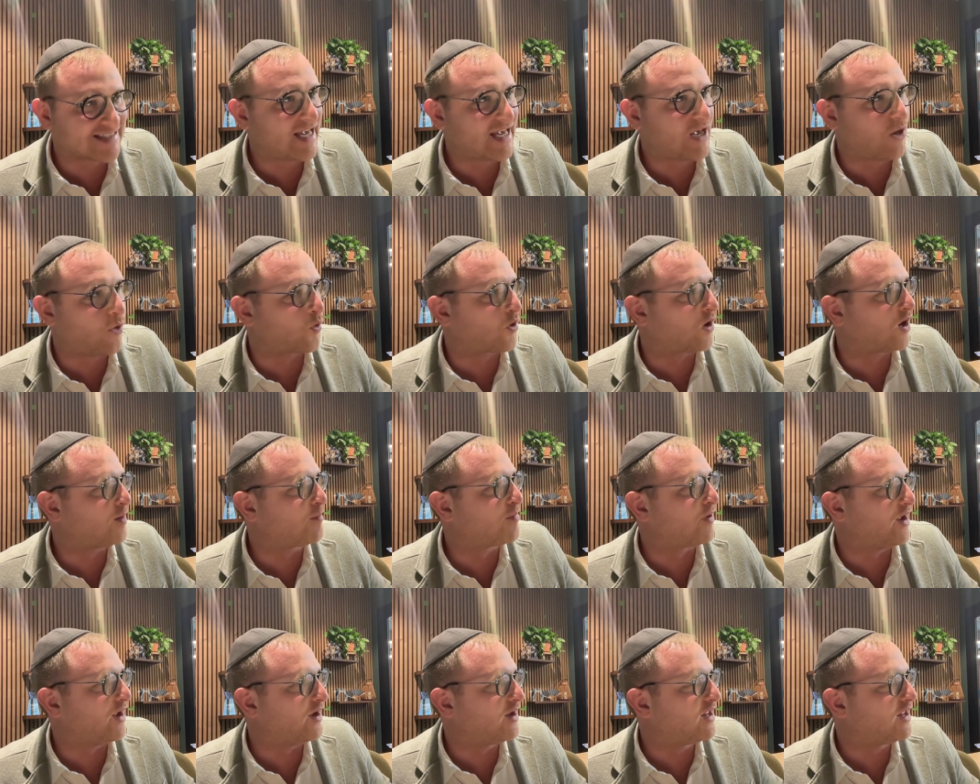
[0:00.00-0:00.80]
say a
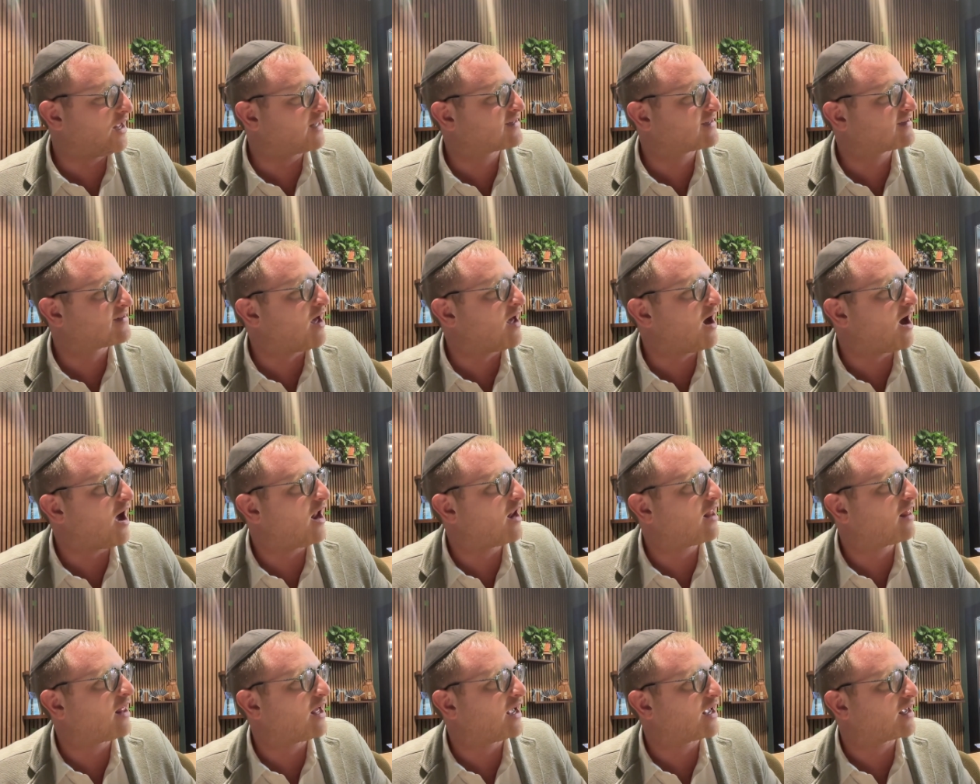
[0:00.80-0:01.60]
word, but it's
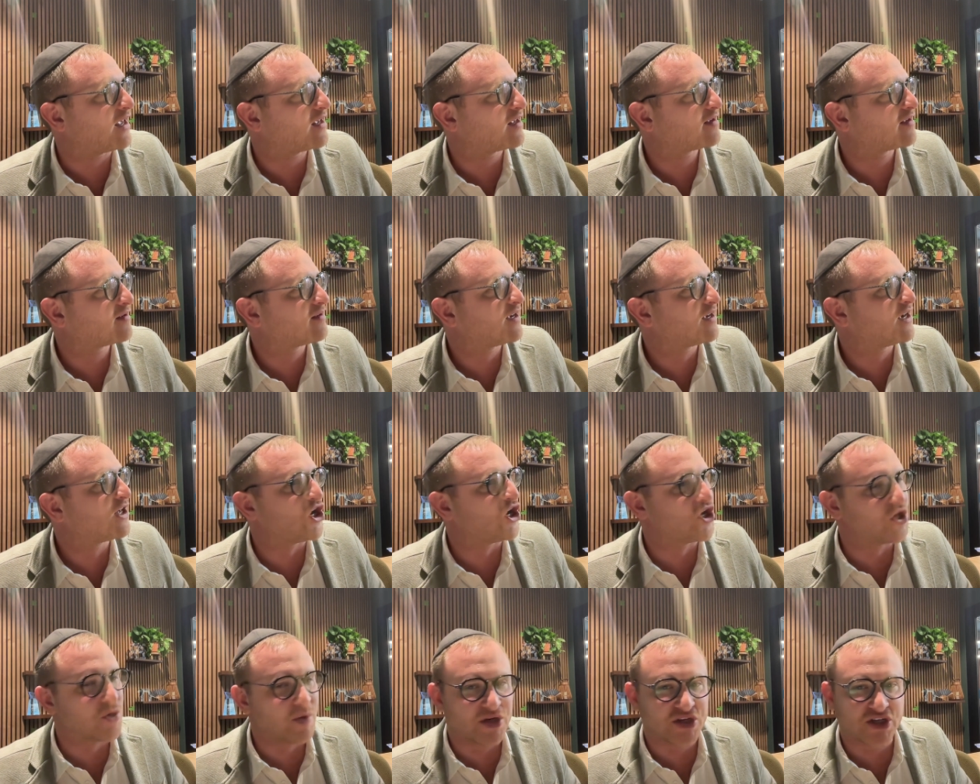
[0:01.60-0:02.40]
not like going
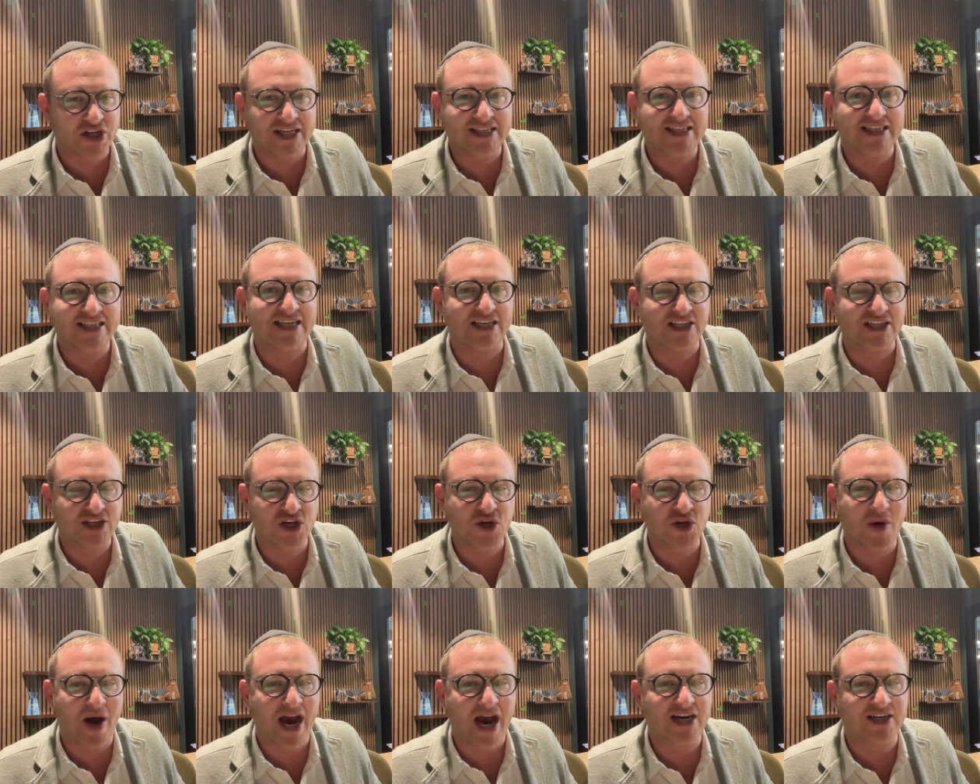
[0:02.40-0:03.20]
to do it justice
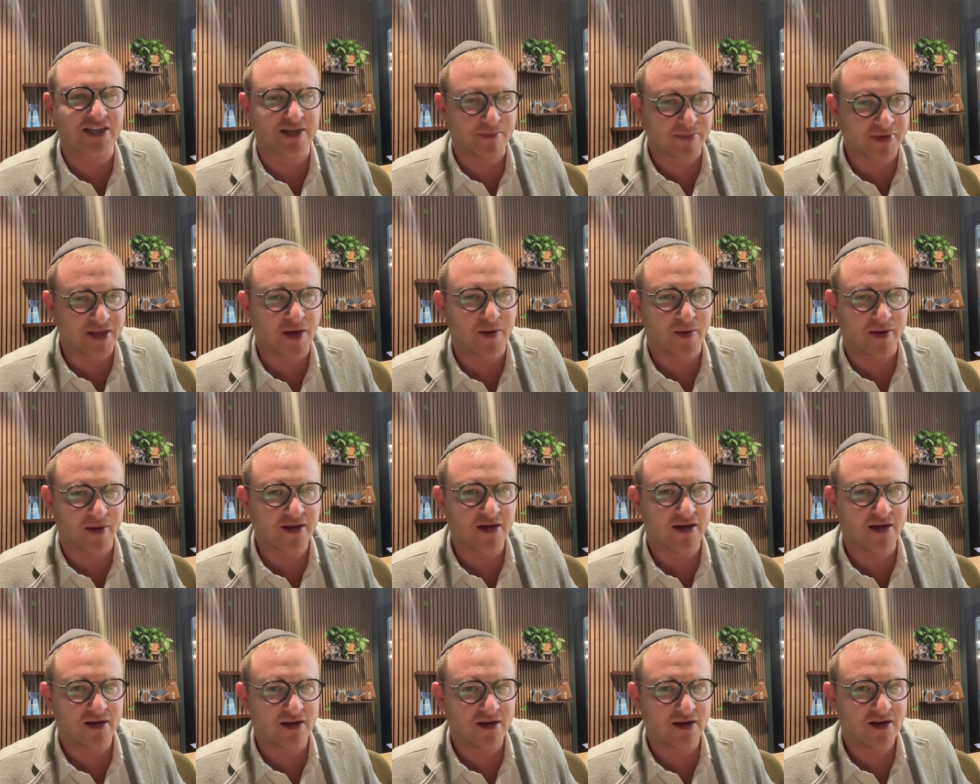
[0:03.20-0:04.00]
until you actually play with
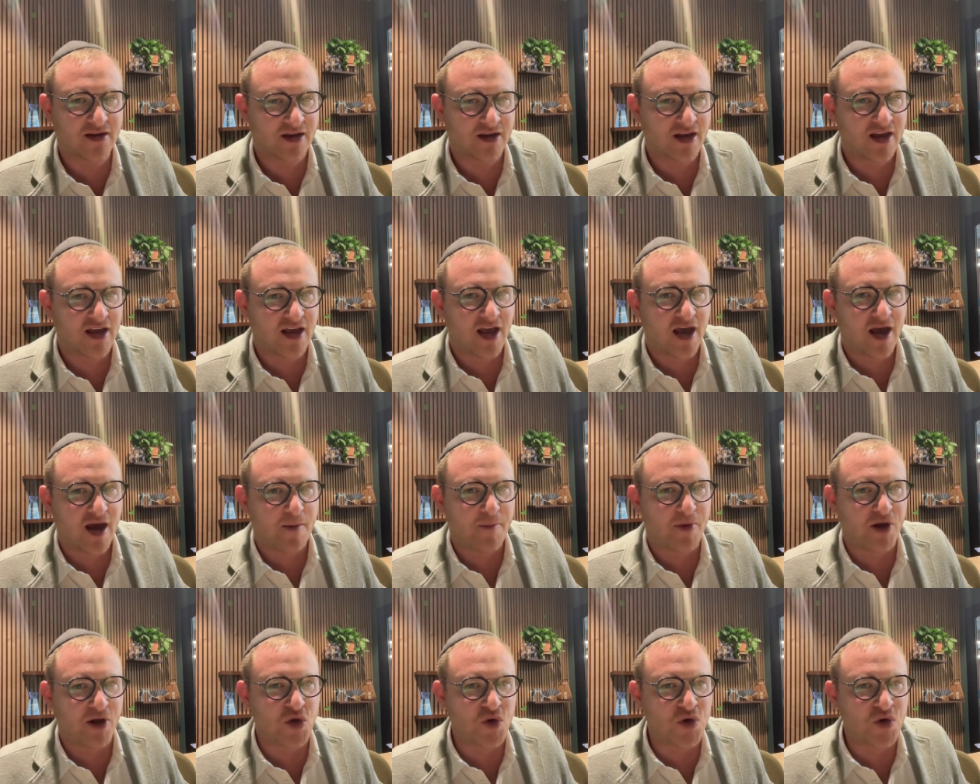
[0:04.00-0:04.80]
it.
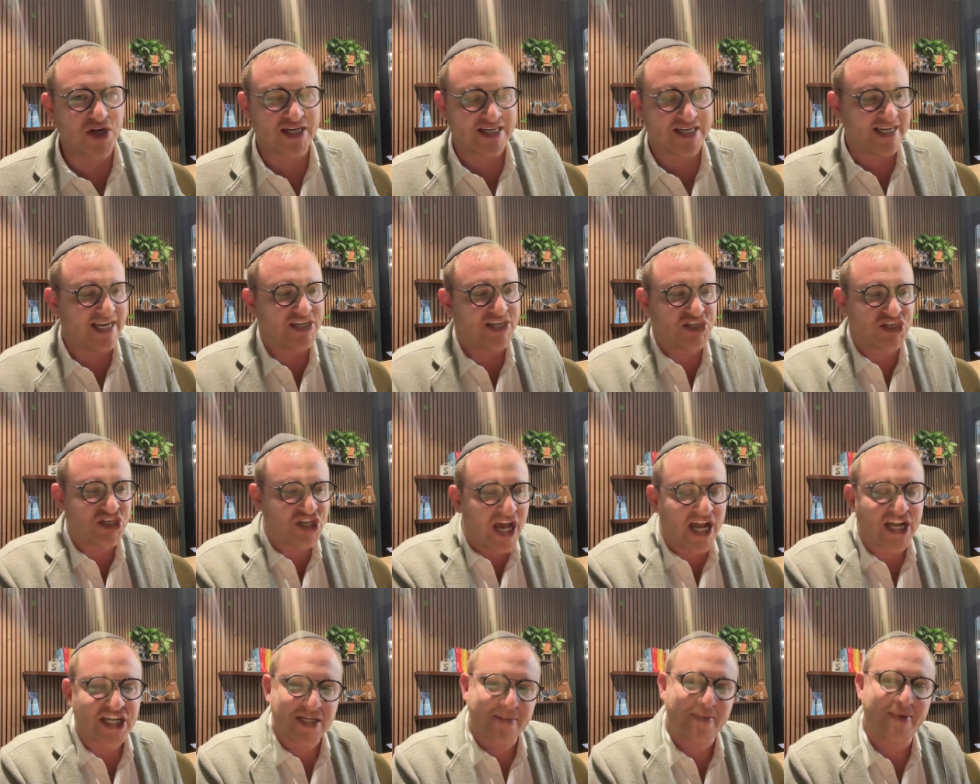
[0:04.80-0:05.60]
But you could just say it's
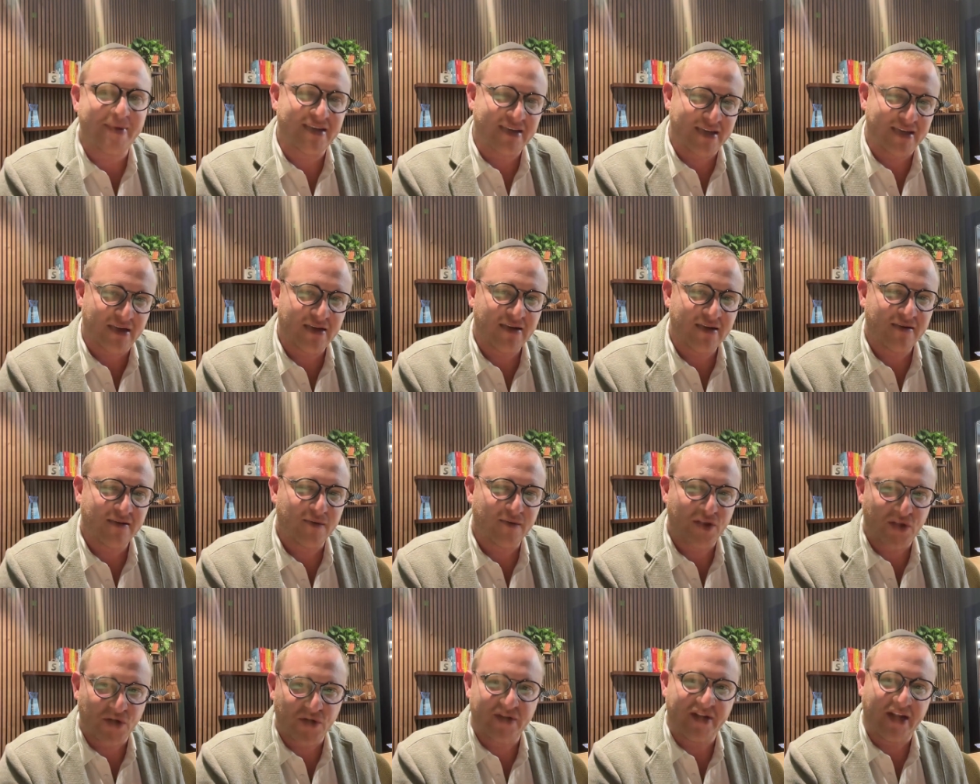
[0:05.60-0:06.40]
Chat GPT
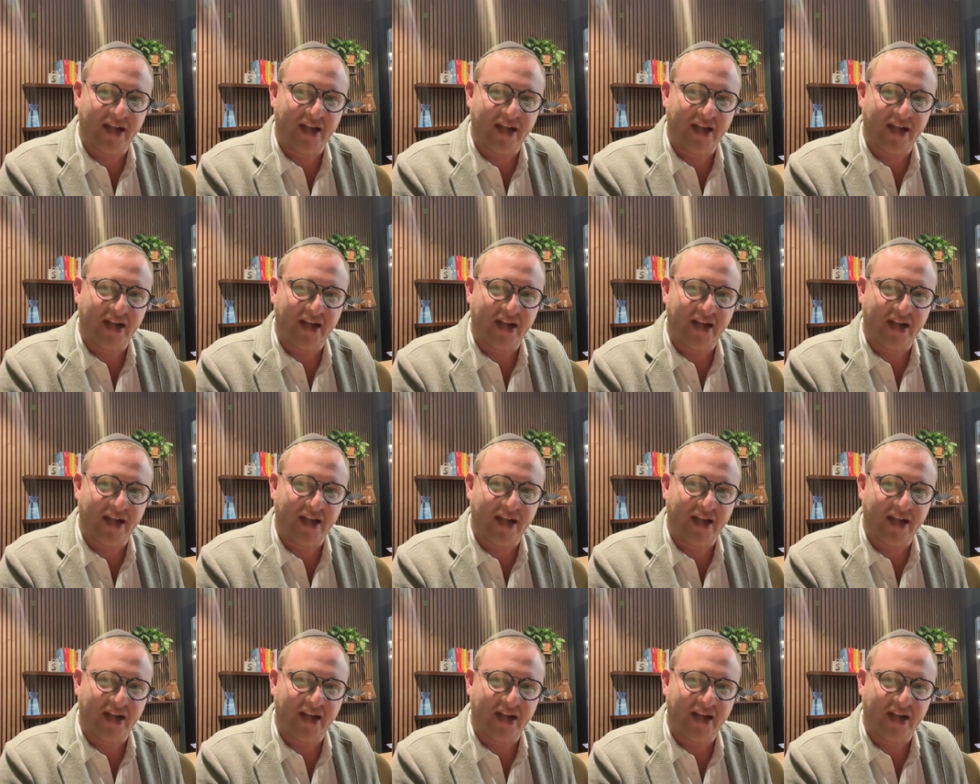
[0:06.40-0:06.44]
with your